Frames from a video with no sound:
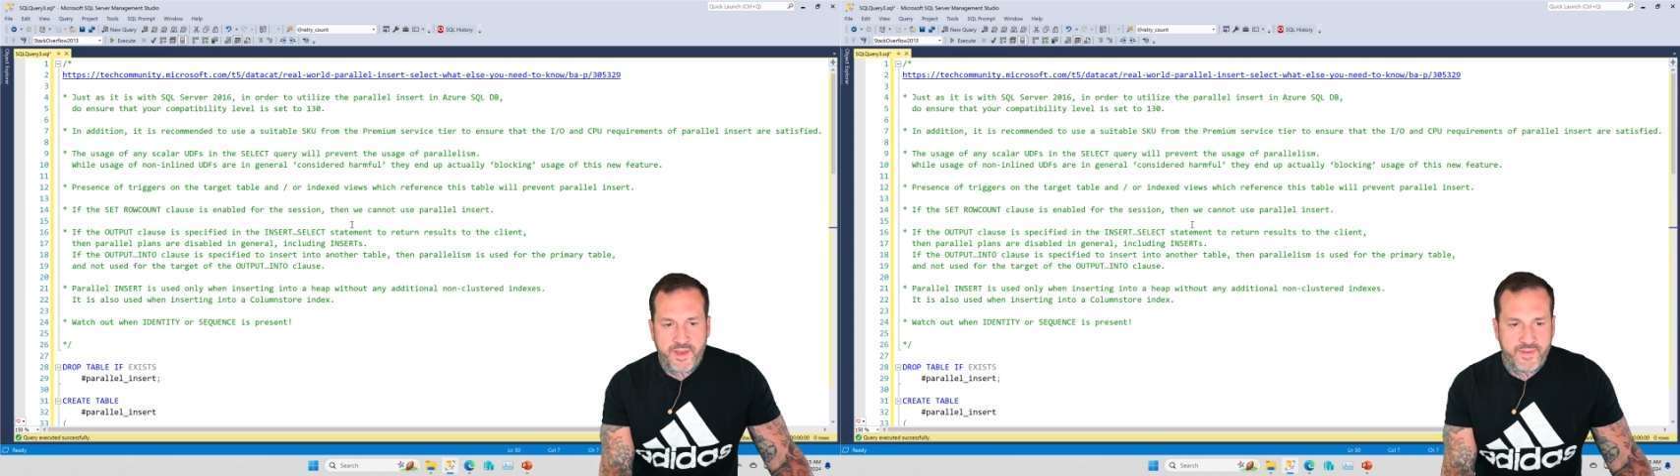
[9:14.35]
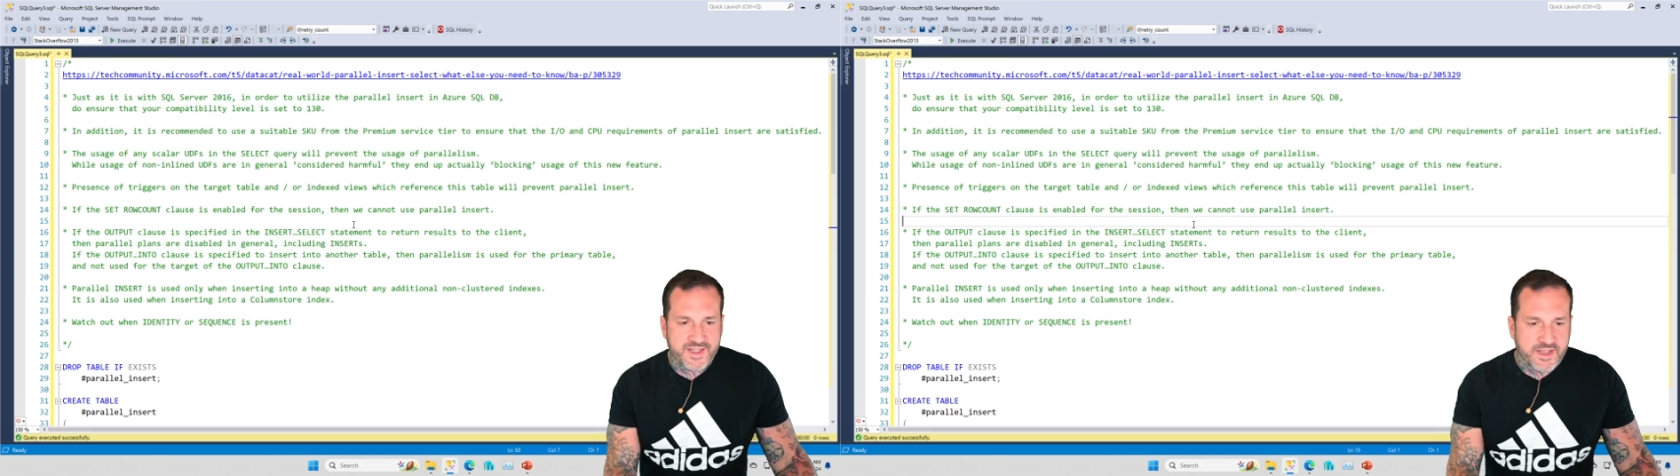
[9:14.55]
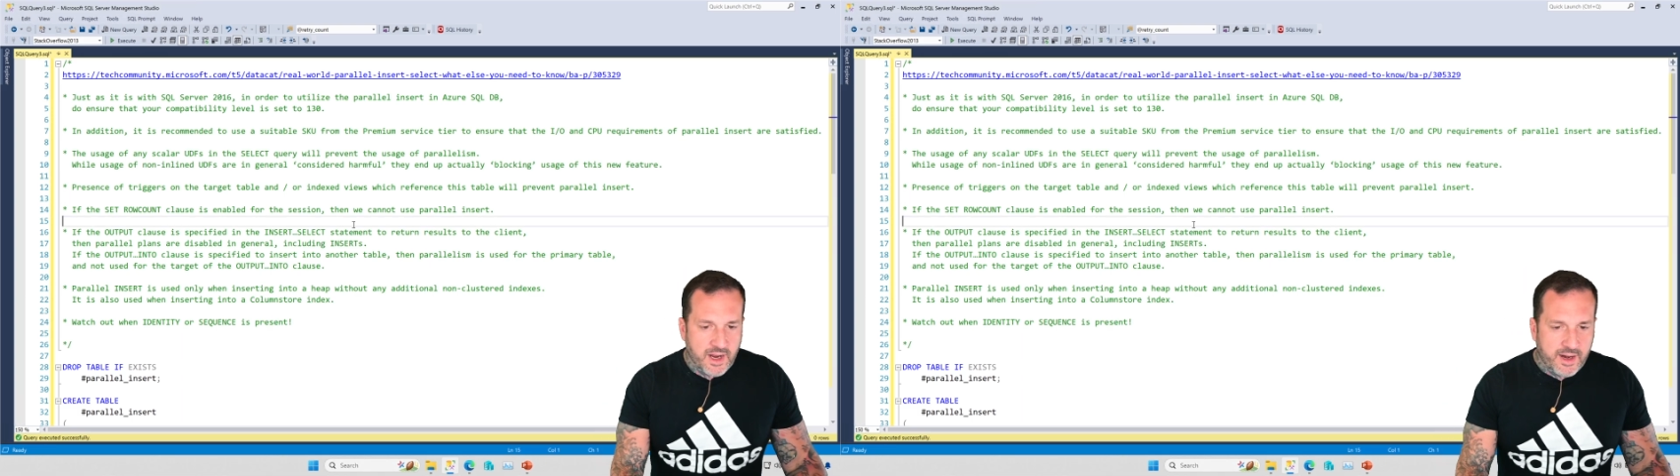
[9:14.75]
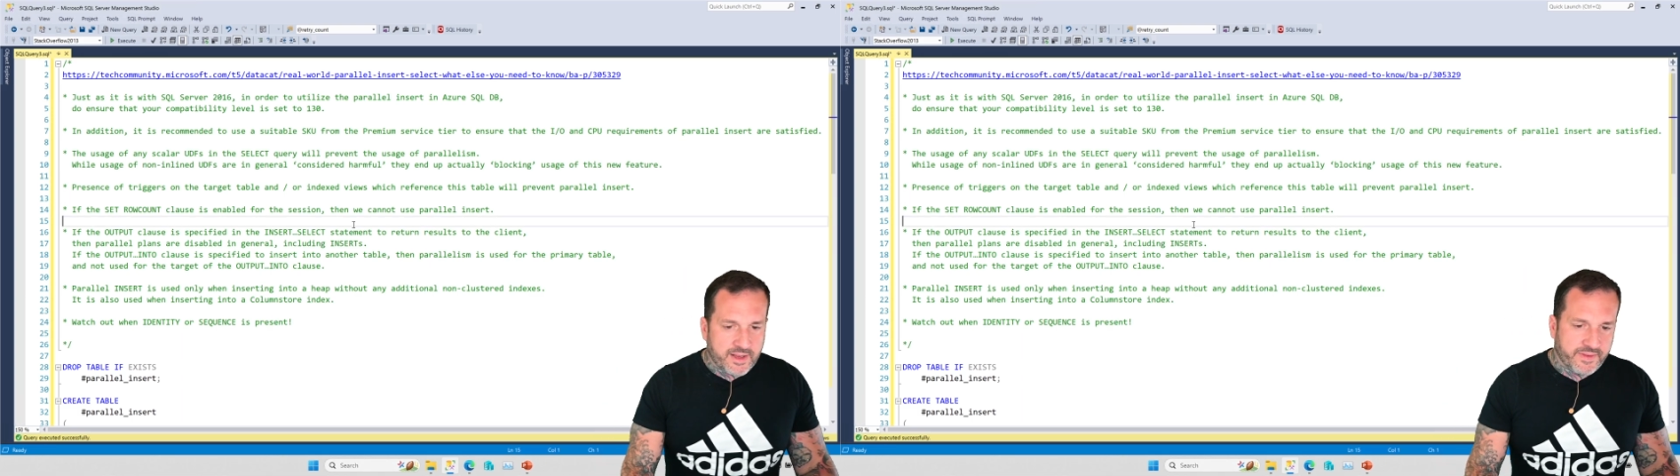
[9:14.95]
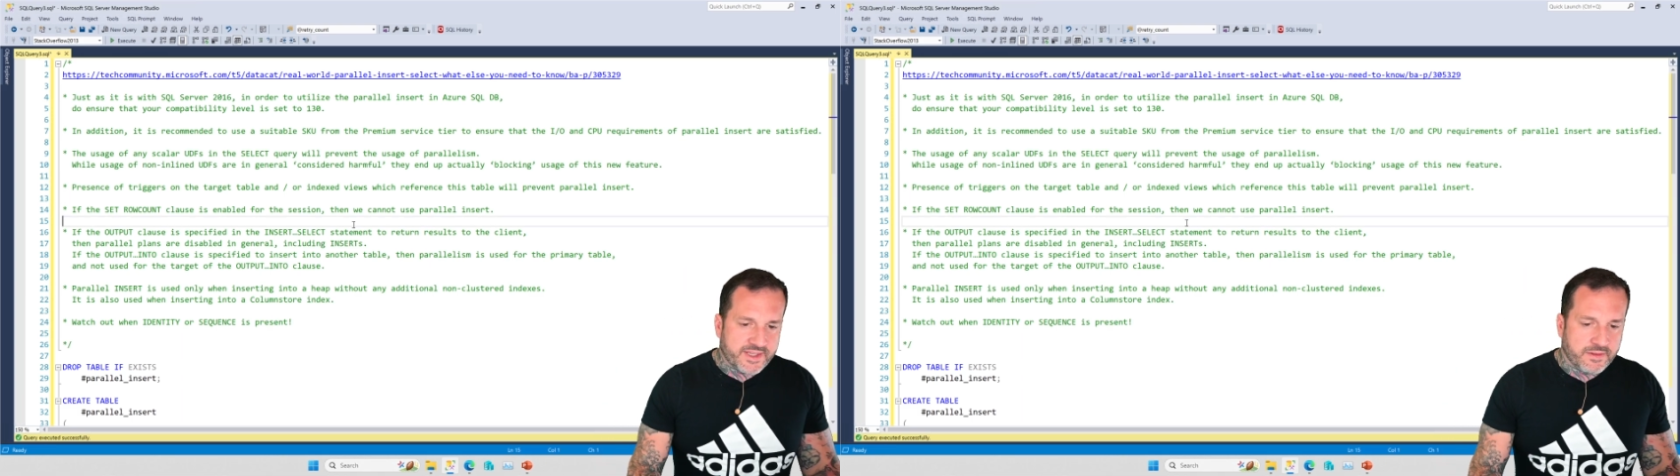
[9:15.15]
thing that's not
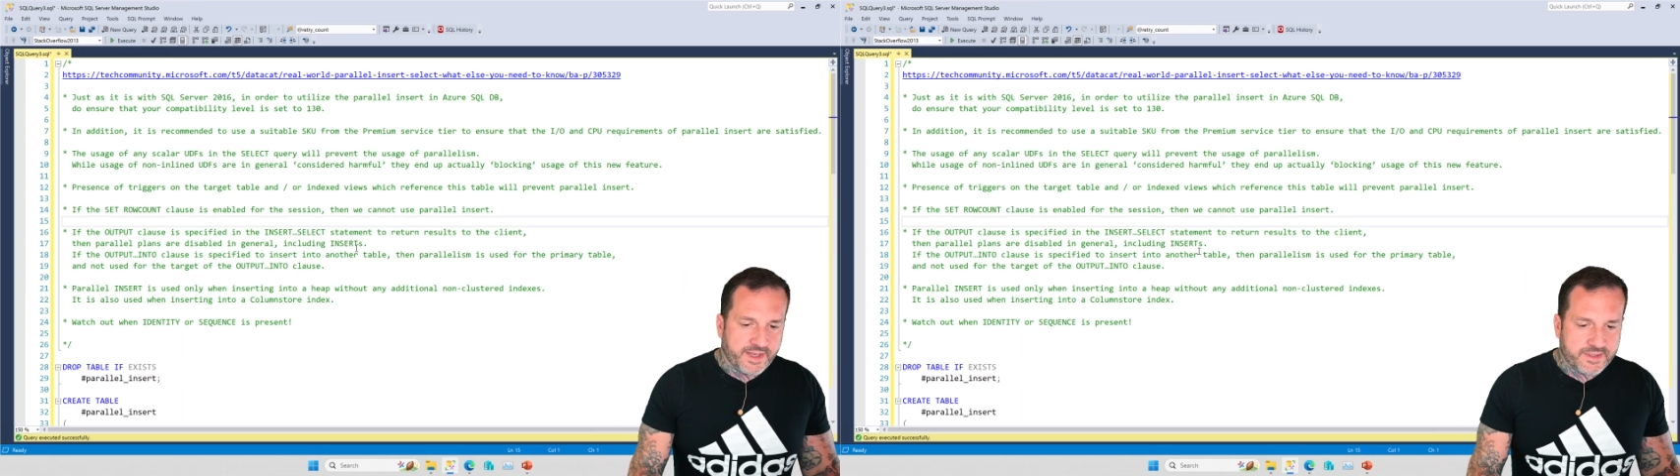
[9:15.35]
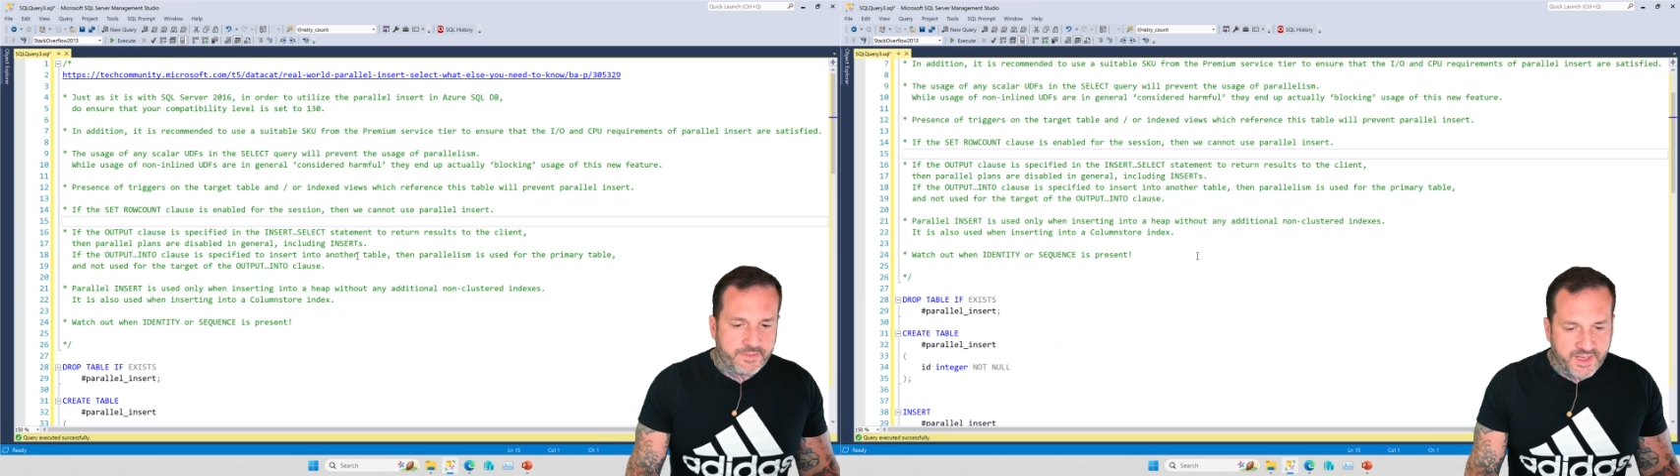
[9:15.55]
in this list,